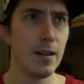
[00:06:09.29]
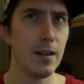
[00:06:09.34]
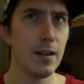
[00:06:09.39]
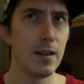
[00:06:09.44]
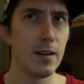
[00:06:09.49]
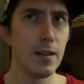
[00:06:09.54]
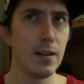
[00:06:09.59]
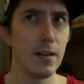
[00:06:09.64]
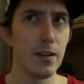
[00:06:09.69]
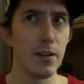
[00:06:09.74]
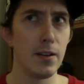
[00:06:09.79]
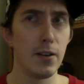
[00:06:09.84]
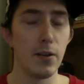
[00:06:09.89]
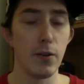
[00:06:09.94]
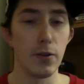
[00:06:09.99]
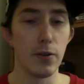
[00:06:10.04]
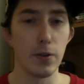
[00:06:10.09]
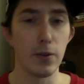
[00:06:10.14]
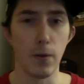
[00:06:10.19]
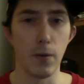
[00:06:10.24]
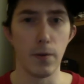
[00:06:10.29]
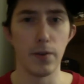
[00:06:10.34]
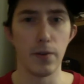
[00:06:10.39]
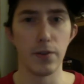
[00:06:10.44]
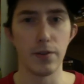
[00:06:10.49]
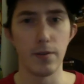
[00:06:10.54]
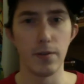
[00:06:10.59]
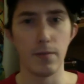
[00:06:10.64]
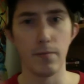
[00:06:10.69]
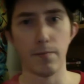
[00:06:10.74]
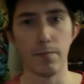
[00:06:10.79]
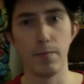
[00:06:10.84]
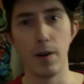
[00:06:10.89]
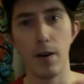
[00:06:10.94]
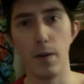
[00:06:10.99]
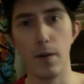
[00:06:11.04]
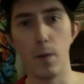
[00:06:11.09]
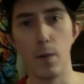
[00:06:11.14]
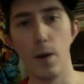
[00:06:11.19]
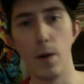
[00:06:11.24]
uh, you know, so there's the part
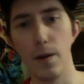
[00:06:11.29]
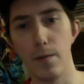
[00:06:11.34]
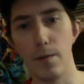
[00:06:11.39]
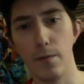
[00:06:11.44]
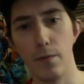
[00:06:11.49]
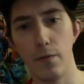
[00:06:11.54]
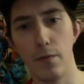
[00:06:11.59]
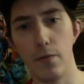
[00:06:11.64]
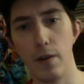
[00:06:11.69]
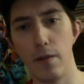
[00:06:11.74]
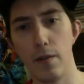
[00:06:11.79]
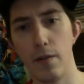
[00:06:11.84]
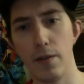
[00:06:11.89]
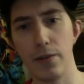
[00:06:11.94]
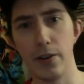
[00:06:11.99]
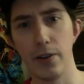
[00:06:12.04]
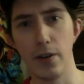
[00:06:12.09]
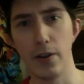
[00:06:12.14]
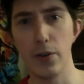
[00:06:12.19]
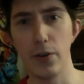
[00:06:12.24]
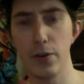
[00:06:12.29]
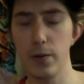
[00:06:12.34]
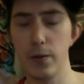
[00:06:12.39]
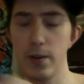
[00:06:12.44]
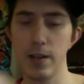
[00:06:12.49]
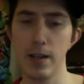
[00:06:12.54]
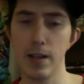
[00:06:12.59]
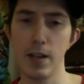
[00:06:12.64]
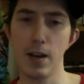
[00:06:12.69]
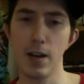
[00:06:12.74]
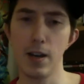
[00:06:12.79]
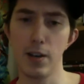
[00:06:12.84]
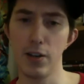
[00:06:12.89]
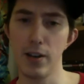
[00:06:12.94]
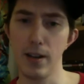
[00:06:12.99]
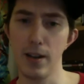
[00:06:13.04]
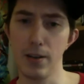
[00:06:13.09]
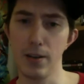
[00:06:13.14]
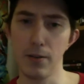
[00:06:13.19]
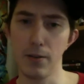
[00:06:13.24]
one reference, and also you see young
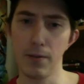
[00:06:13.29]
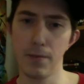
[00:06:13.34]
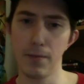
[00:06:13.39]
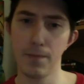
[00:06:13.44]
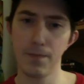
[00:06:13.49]
Jason.